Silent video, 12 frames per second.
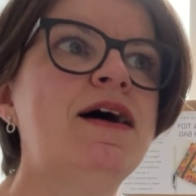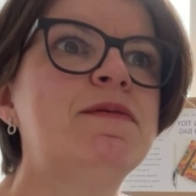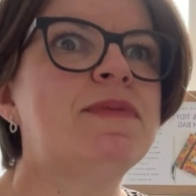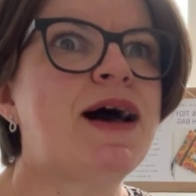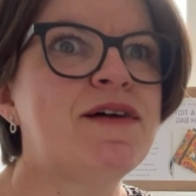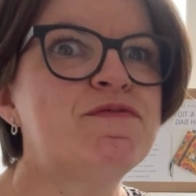
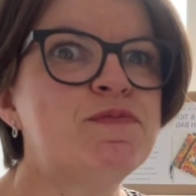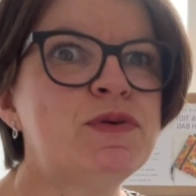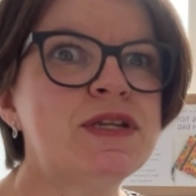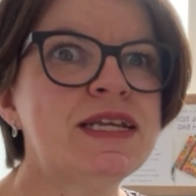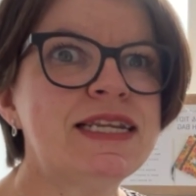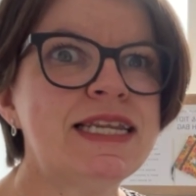I've
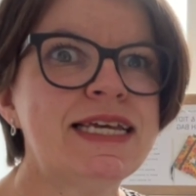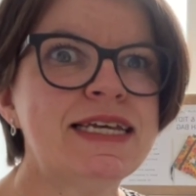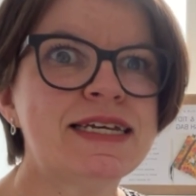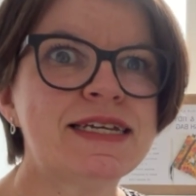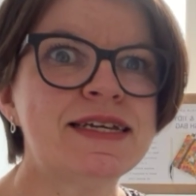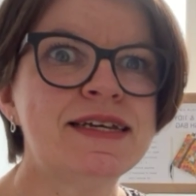put a
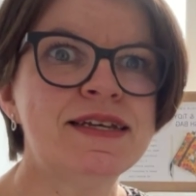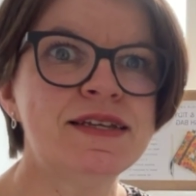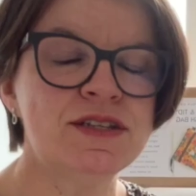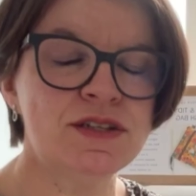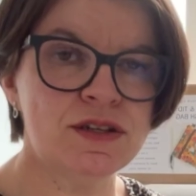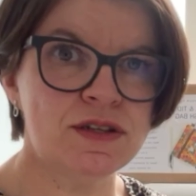link
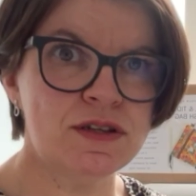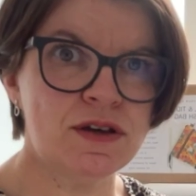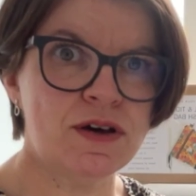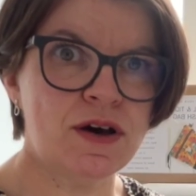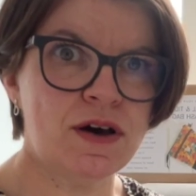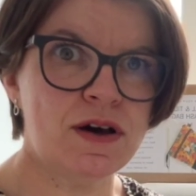
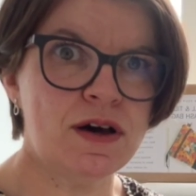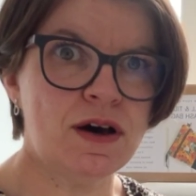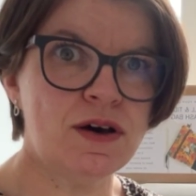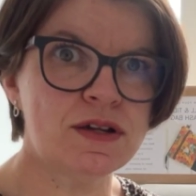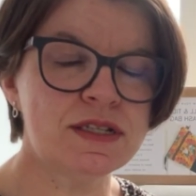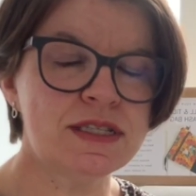
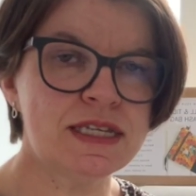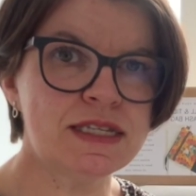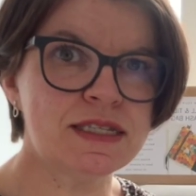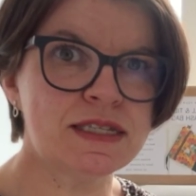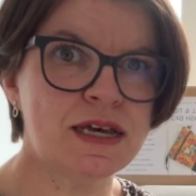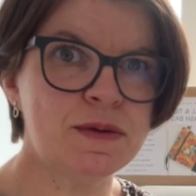on
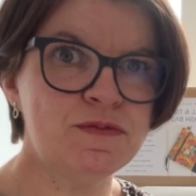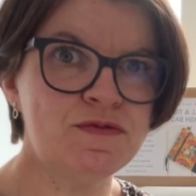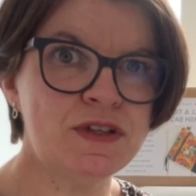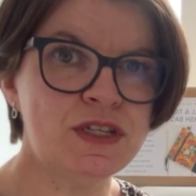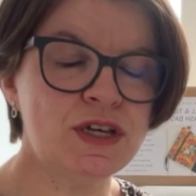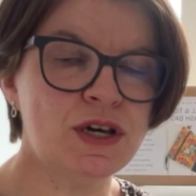this
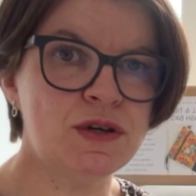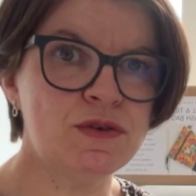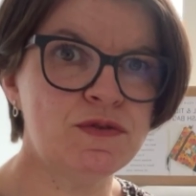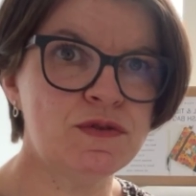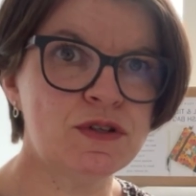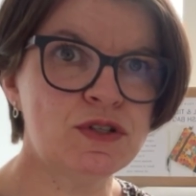
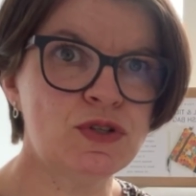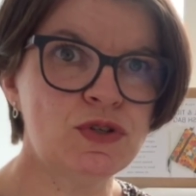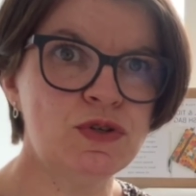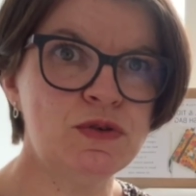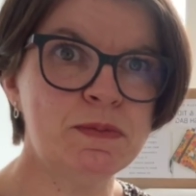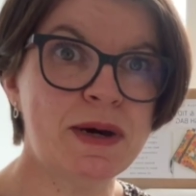video
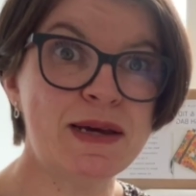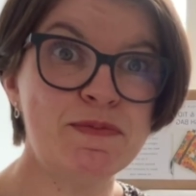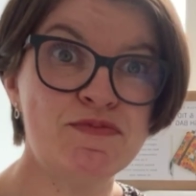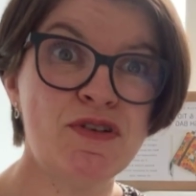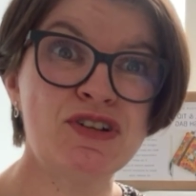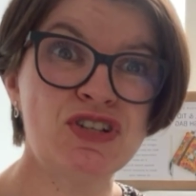to my
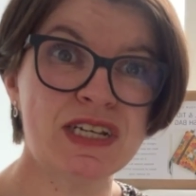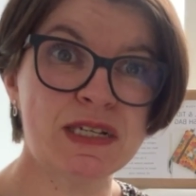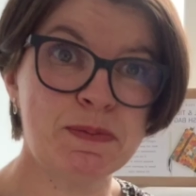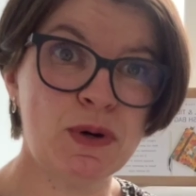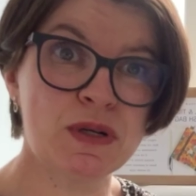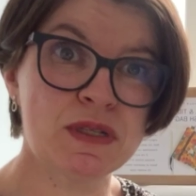
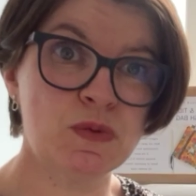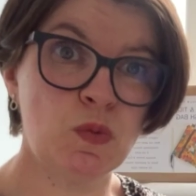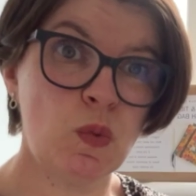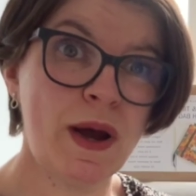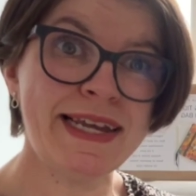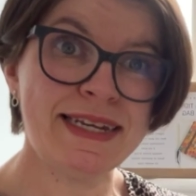project
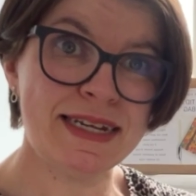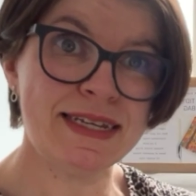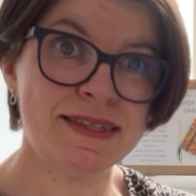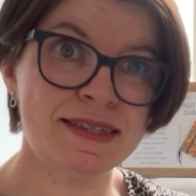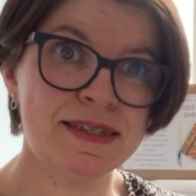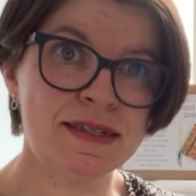box
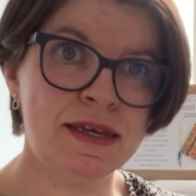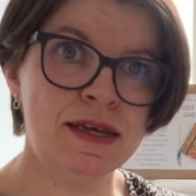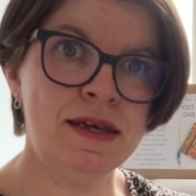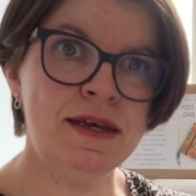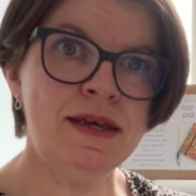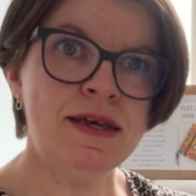waitlist,
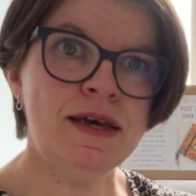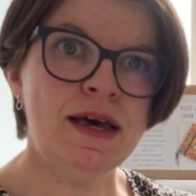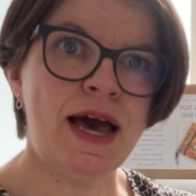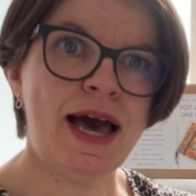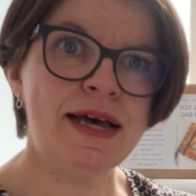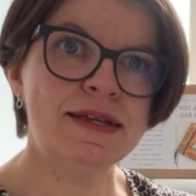
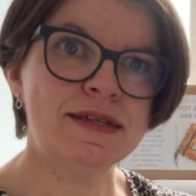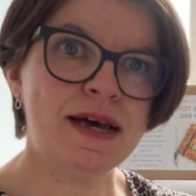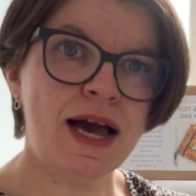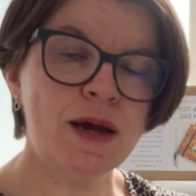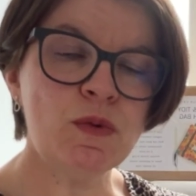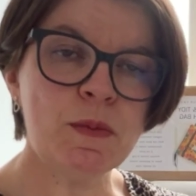and
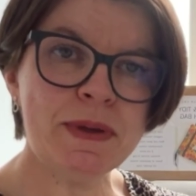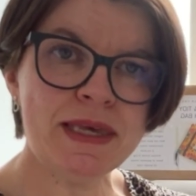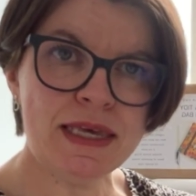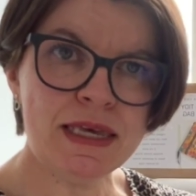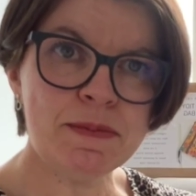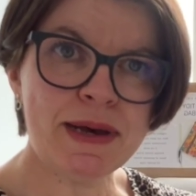I will
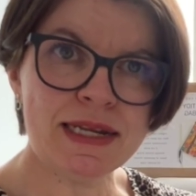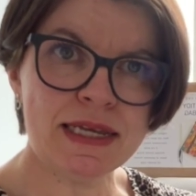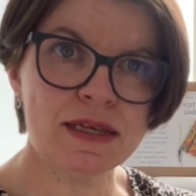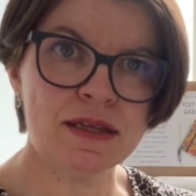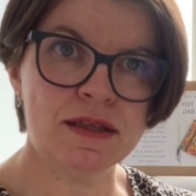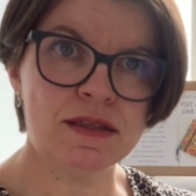be
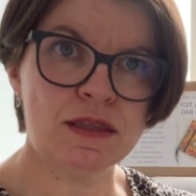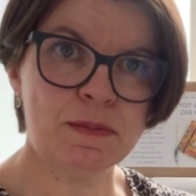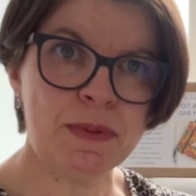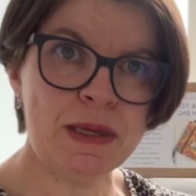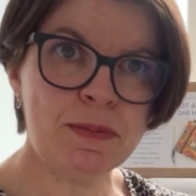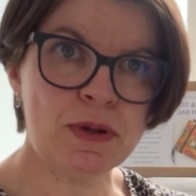emailing
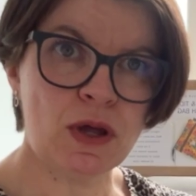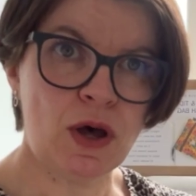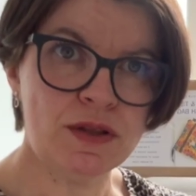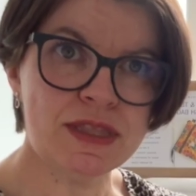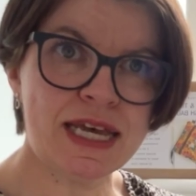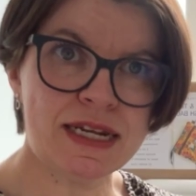the people
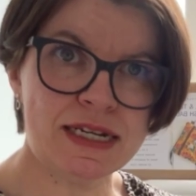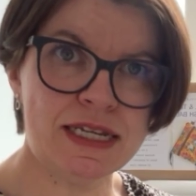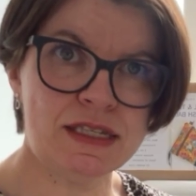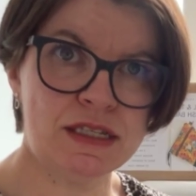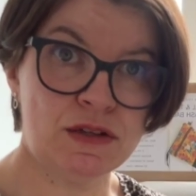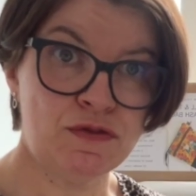on that
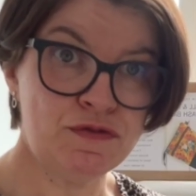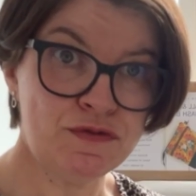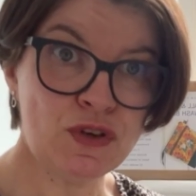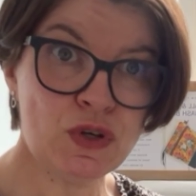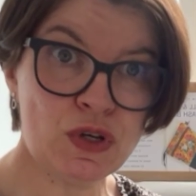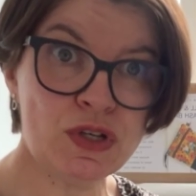list
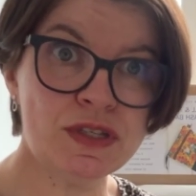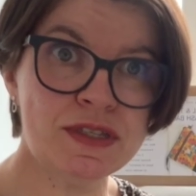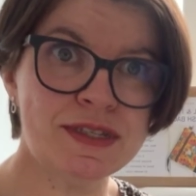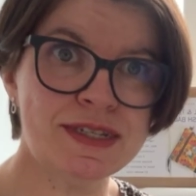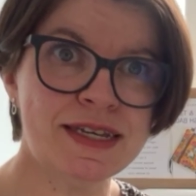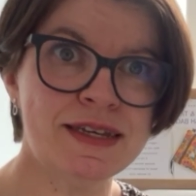
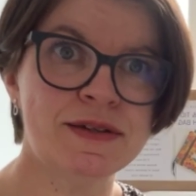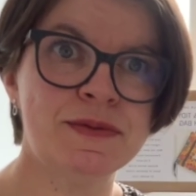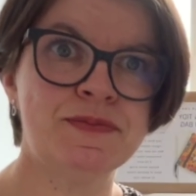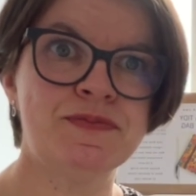first